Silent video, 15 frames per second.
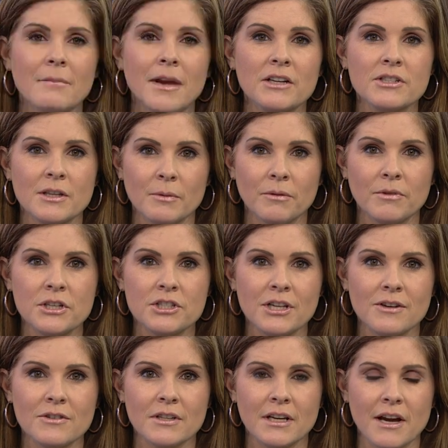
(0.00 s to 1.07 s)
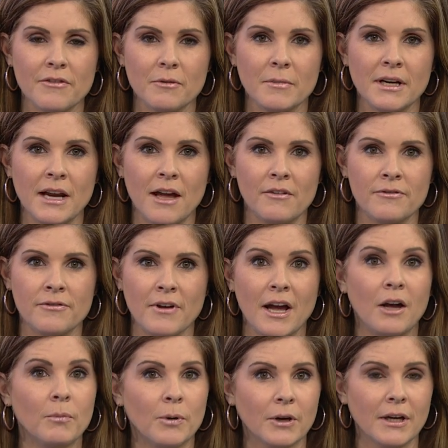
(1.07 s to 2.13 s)
mention that we reached out to the government of
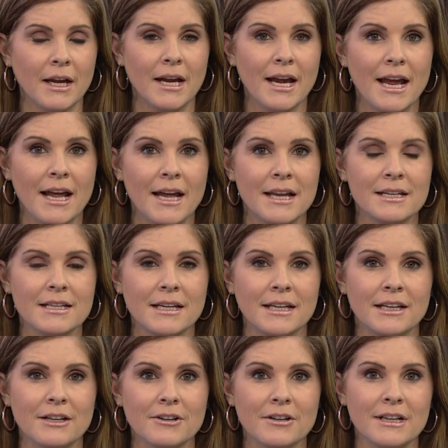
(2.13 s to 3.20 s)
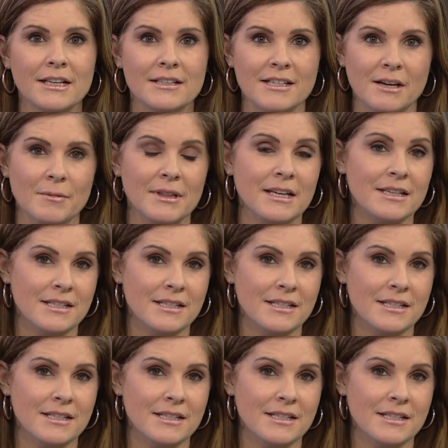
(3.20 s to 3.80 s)
Alberta, and here in a statement they